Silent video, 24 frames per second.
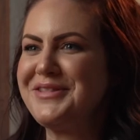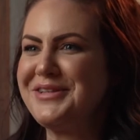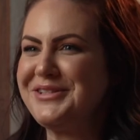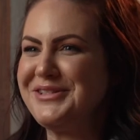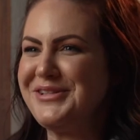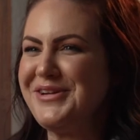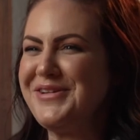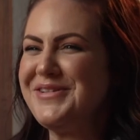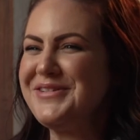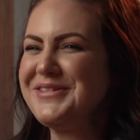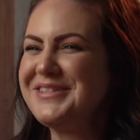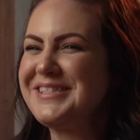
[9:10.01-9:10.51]
the
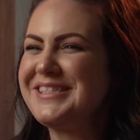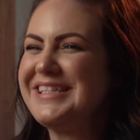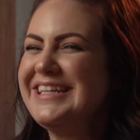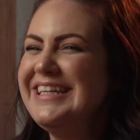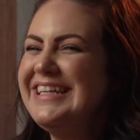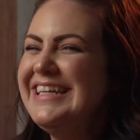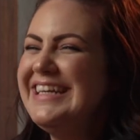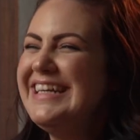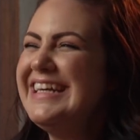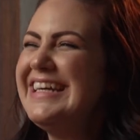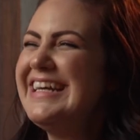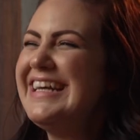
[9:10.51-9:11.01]
dolls.
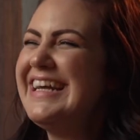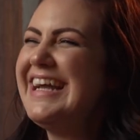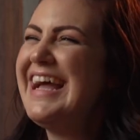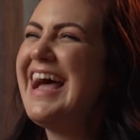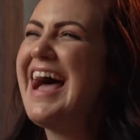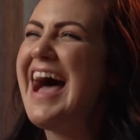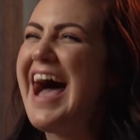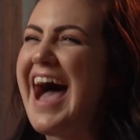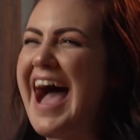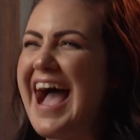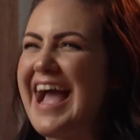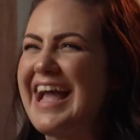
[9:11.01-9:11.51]

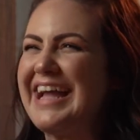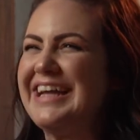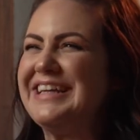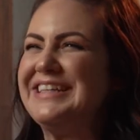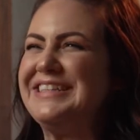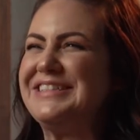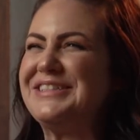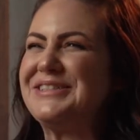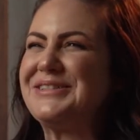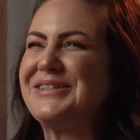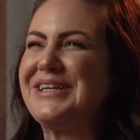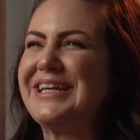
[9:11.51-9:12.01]
I
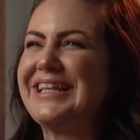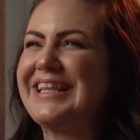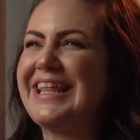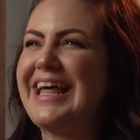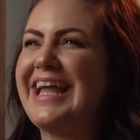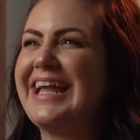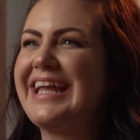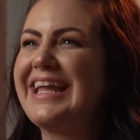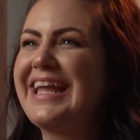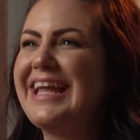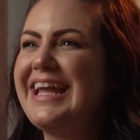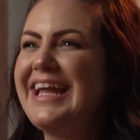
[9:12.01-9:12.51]
enjoy
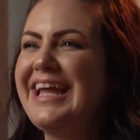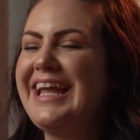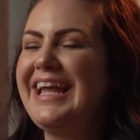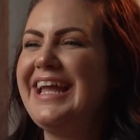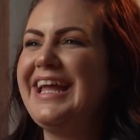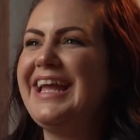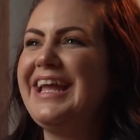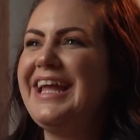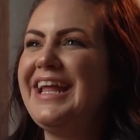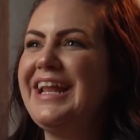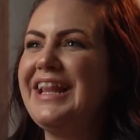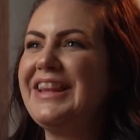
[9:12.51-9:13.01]
like
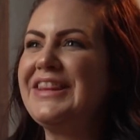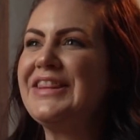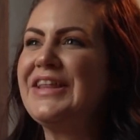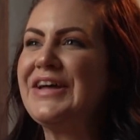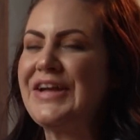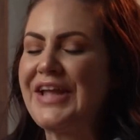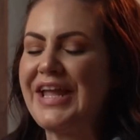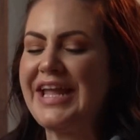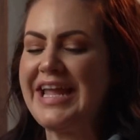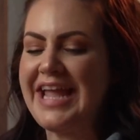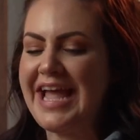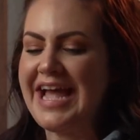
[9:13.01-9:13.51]

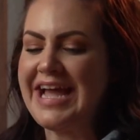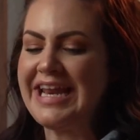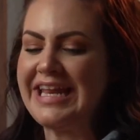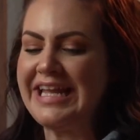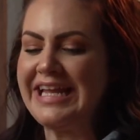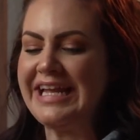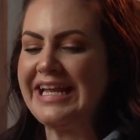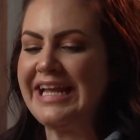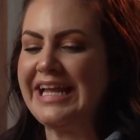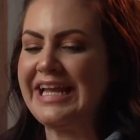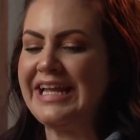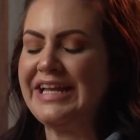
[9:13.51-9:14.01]
looking at
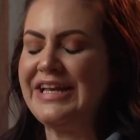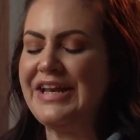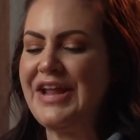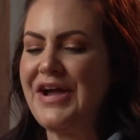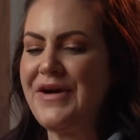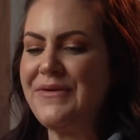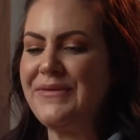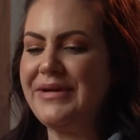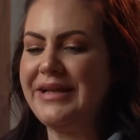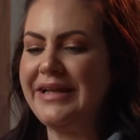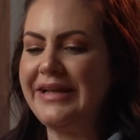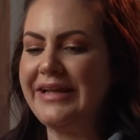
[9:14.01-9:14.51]
it and
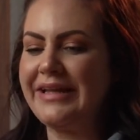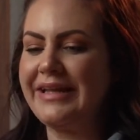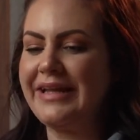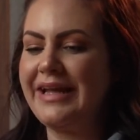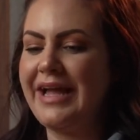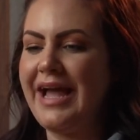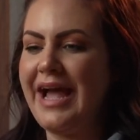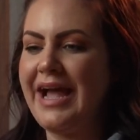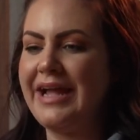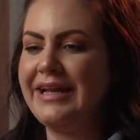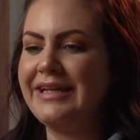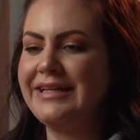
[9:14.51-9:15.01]
knowing
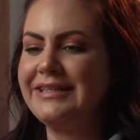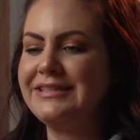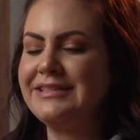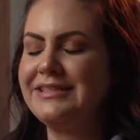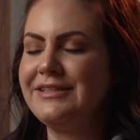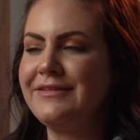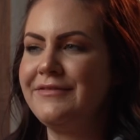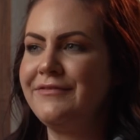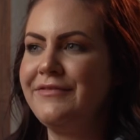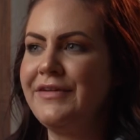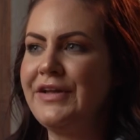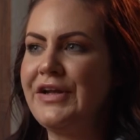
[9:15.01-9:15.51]
I need
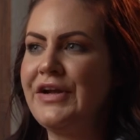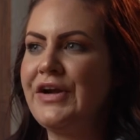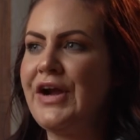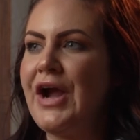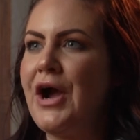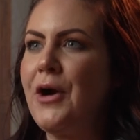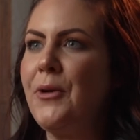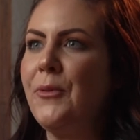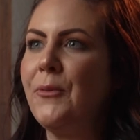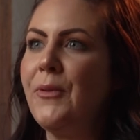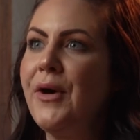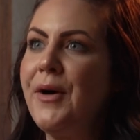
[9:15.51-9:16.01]
to figure
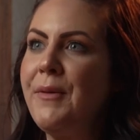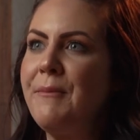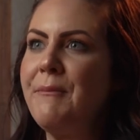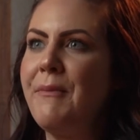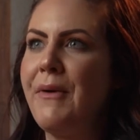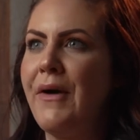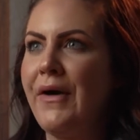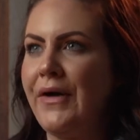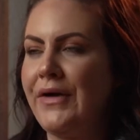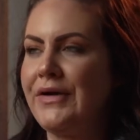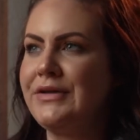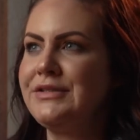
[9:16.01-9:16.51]
out what
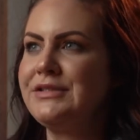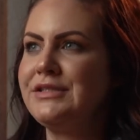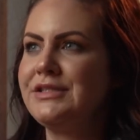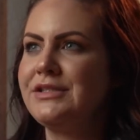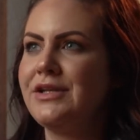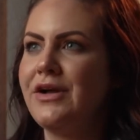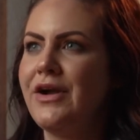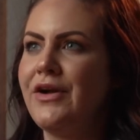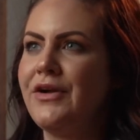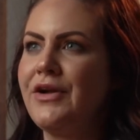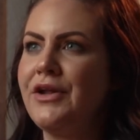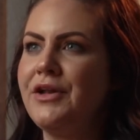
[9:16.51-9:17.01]
parts
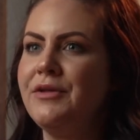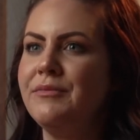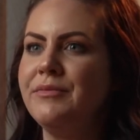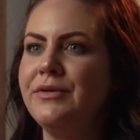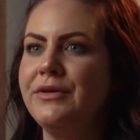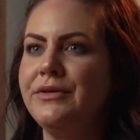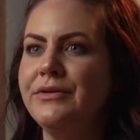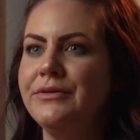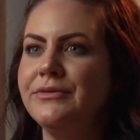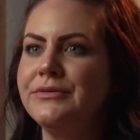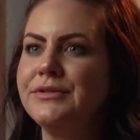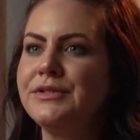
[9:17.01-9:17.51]
are gonna be
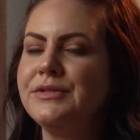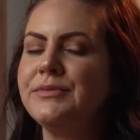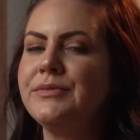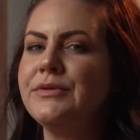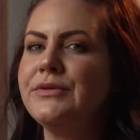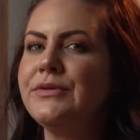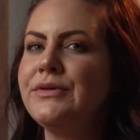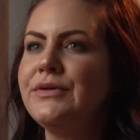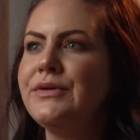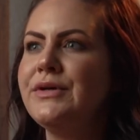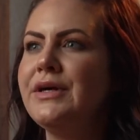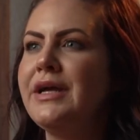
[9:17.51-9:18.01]

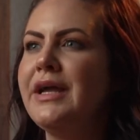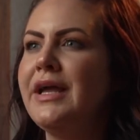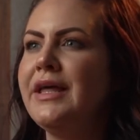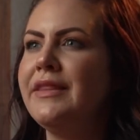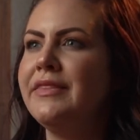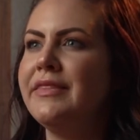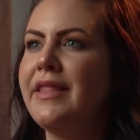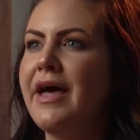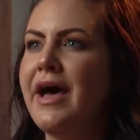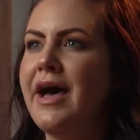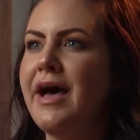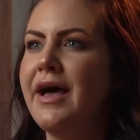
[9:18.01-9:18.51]
usable
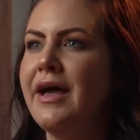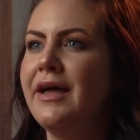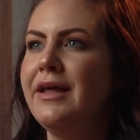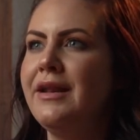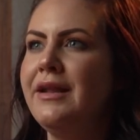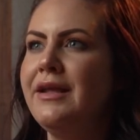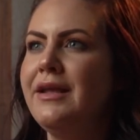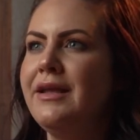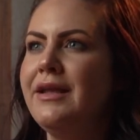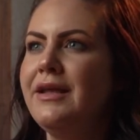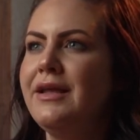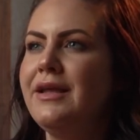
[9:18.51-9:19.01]
and that
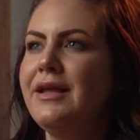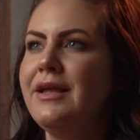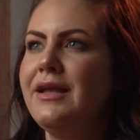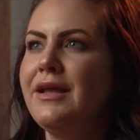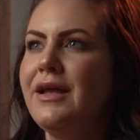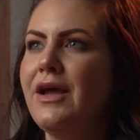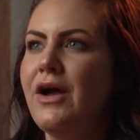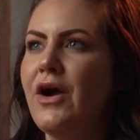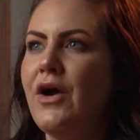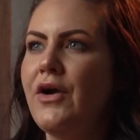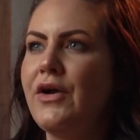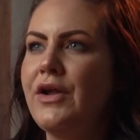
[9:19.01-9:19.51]

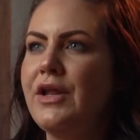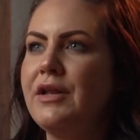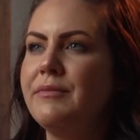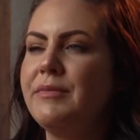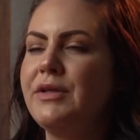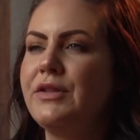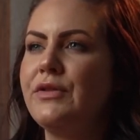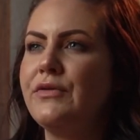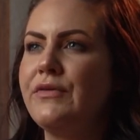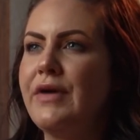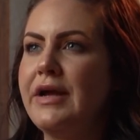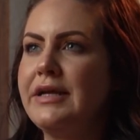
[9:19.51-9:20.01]
are gonna
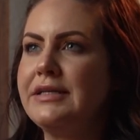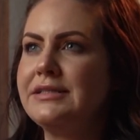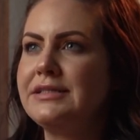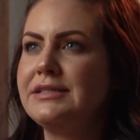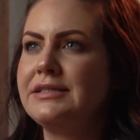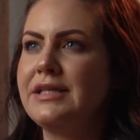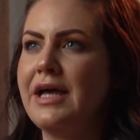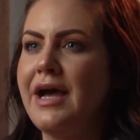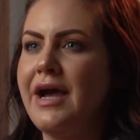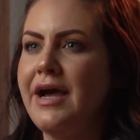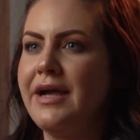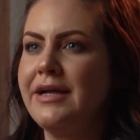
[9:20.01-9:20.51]
be the right
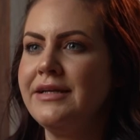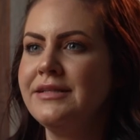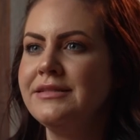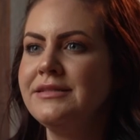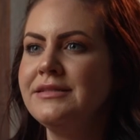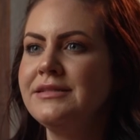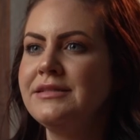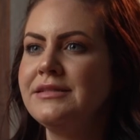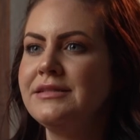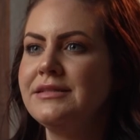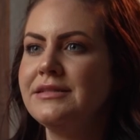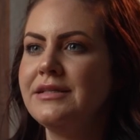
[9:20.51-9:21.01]

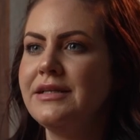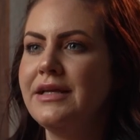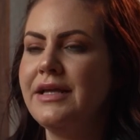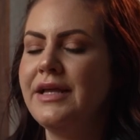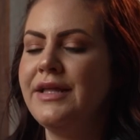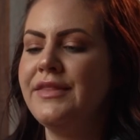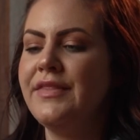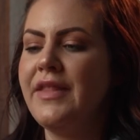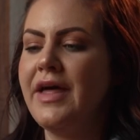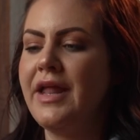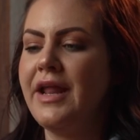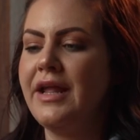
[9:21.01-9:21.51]
size,
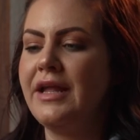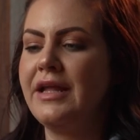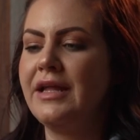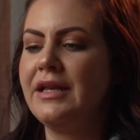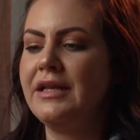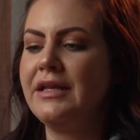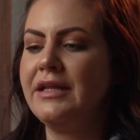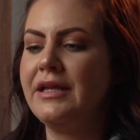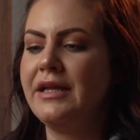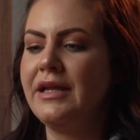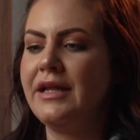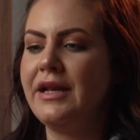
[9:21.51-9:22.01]
and that I can
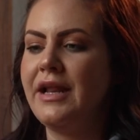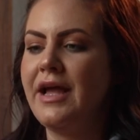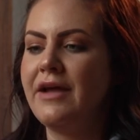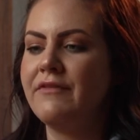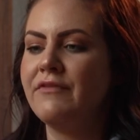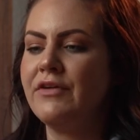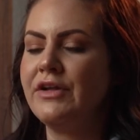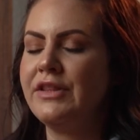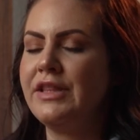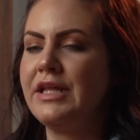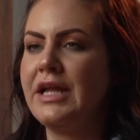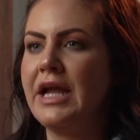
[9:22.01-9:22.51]
get
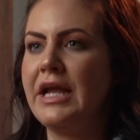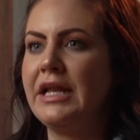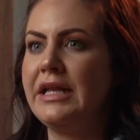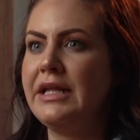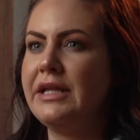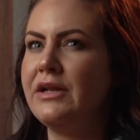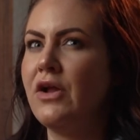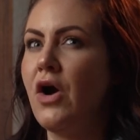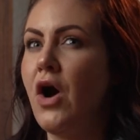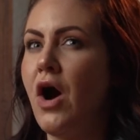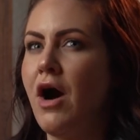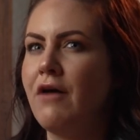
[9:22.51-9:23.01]
everything I
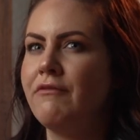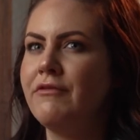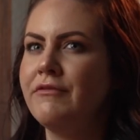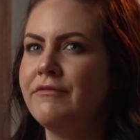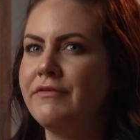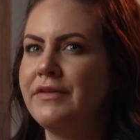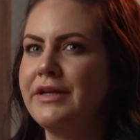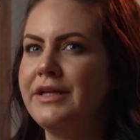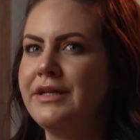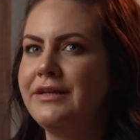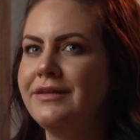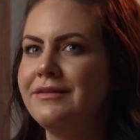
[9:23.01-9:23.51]
need off
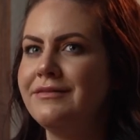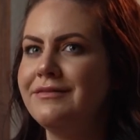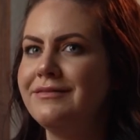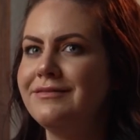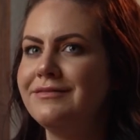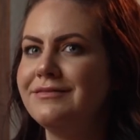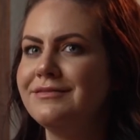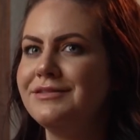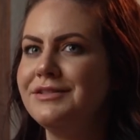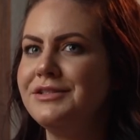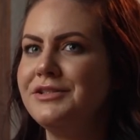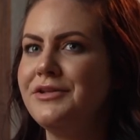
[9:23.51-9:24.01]
of it
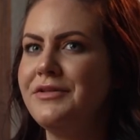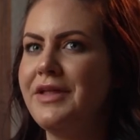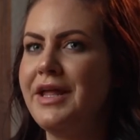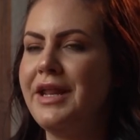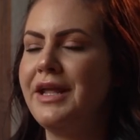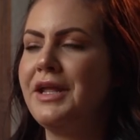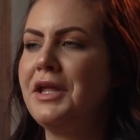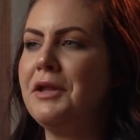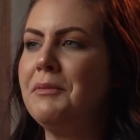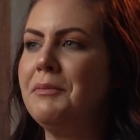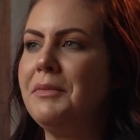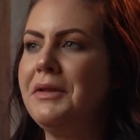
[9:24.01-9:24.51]
so that
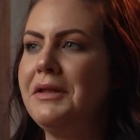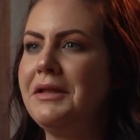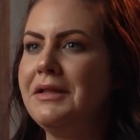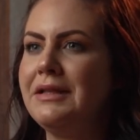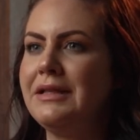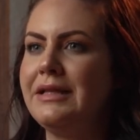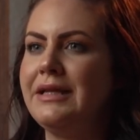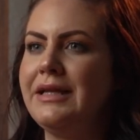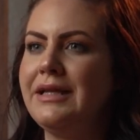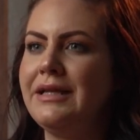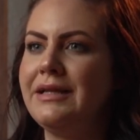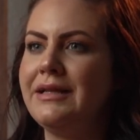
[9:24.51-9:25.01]
it can be
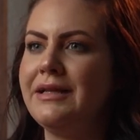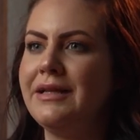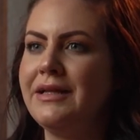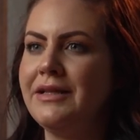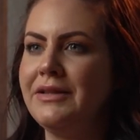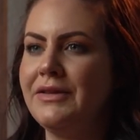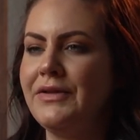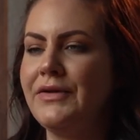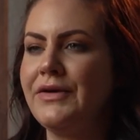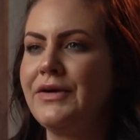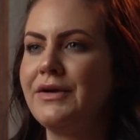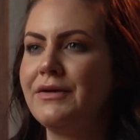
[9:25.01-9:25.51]
clean
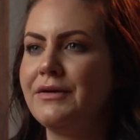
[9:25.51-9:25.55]
and look